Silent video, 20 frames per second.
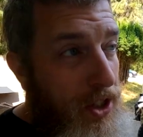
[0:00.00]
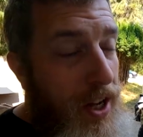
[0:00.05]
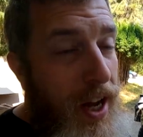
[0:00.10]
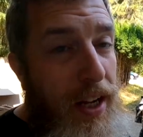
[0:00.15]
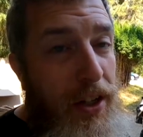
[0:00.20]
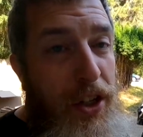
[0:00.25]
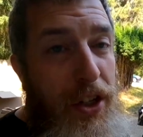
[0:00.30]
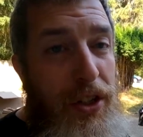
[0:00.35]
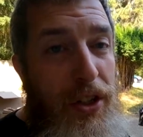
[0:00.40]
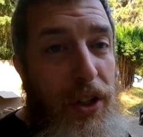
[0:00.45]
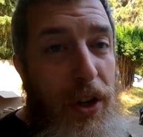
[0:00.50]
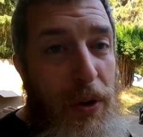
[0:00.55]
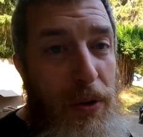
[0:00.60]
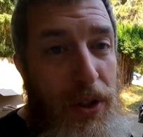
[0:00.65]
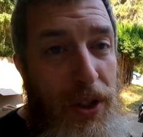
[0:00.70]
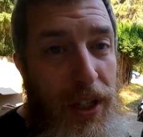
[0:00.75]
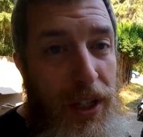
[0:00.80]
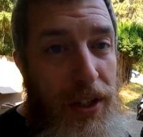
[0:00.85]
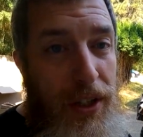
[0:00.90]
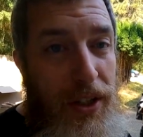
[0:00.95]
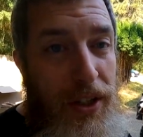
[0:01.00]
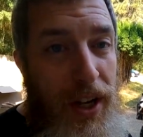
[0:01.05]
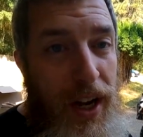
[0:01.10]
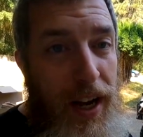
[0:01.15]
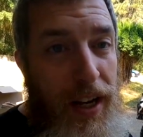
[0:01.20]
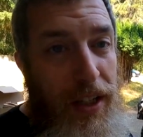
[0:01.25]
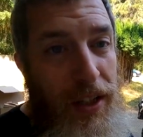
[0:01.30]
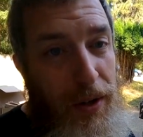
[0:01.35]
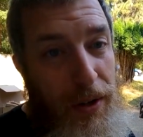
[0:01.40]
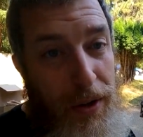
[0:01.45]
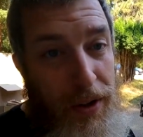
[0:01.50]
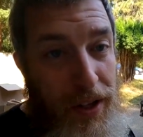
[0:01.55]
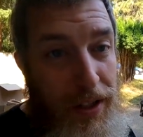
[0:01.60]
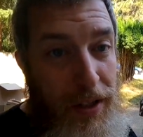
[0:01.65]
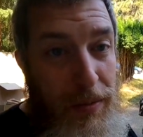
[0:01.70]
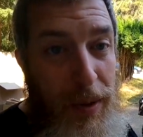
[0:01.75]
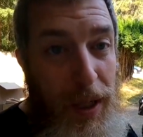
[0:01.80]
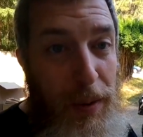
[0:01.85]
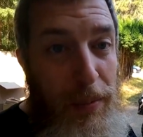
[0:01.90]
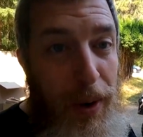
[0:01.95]
it's not just go see the sights, although
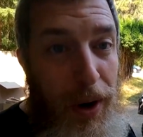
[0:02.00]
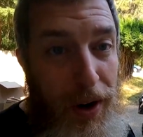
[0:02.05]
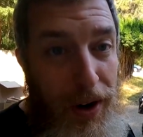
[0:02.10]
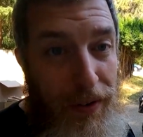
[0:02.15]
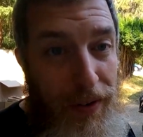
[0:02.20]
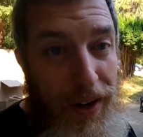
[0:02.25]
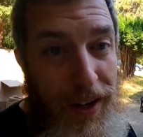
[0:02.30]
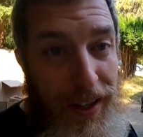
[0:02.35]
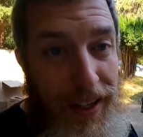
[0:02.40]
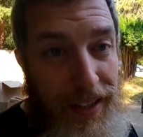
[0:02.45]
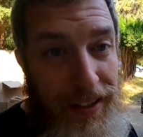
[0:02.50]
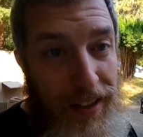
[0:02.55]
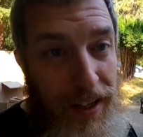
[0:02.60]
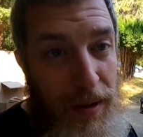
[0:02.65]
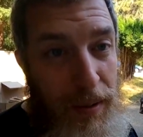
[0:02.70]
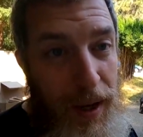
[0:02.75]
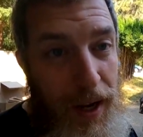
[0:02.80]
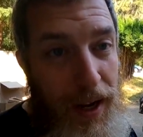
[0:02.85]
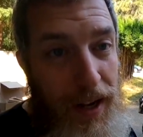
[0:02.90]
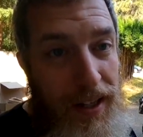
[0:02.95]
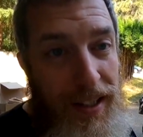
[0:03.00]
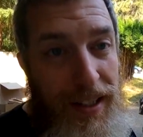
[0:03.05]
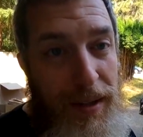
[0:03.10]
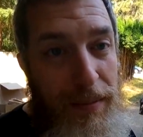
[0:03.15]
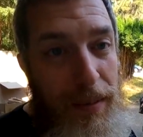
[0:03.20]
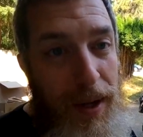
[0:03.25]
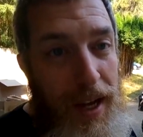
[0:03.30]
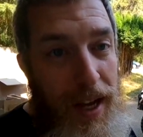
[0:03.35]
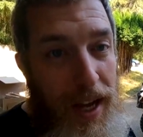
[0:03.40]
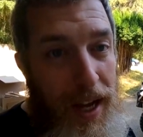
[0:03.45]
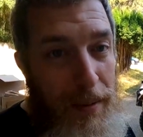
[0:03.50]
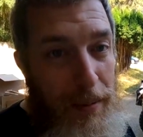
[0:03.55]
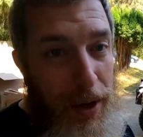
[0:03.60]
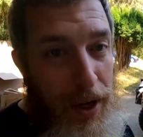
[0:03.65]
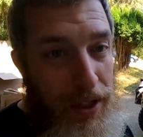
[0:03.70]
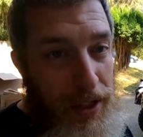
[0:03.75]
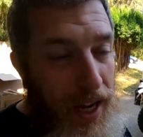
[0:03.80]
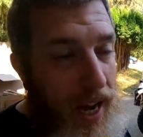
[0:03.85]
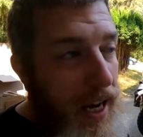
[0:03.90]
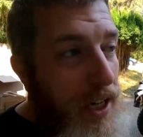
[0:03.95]
that's a big part of it and that's going to be awesome, but
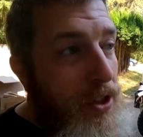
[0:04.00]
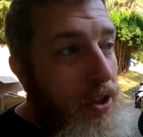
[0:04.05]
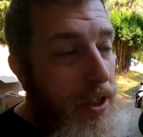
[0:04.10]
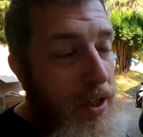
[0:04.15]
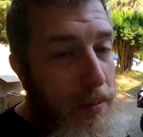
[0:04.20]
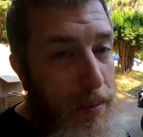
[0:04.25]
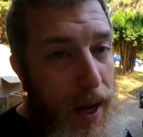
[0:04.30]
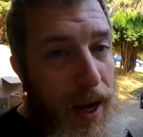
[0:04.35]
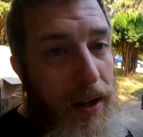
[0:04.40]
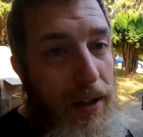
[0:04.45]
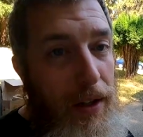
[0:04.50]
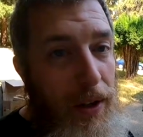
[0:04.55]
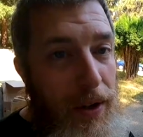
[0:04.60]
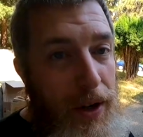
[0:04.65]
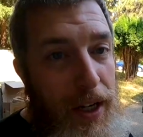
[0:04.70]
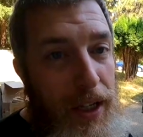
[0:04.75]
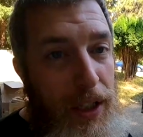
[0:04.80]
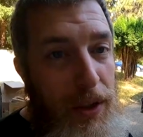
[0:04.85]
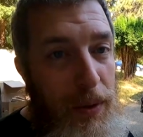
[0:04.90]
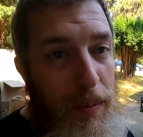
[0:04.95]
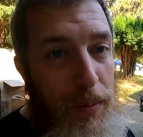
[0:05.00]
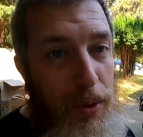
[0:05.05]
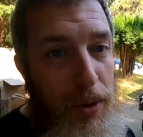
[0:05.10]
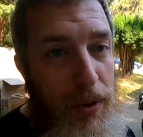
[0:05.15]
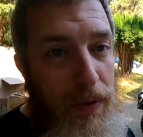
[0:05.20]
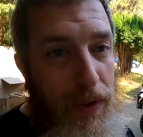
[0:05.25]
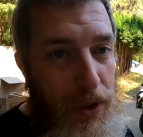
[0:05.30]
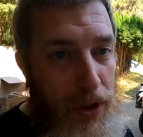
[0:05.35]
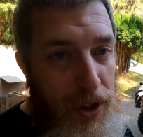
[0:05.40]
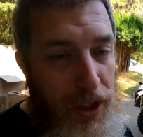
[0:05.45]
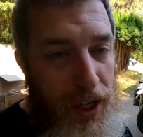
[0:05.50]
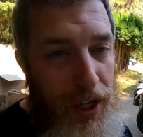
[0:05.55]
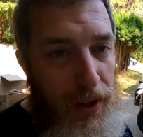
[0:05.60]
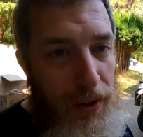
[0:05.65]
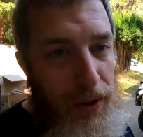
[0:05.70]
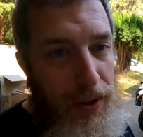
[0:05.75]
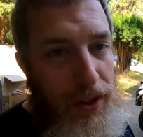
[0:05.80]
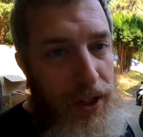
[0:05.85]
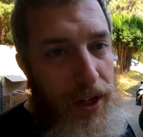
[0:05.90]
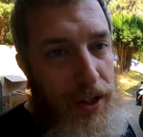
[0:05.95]
it's actually about learning to improve your skills.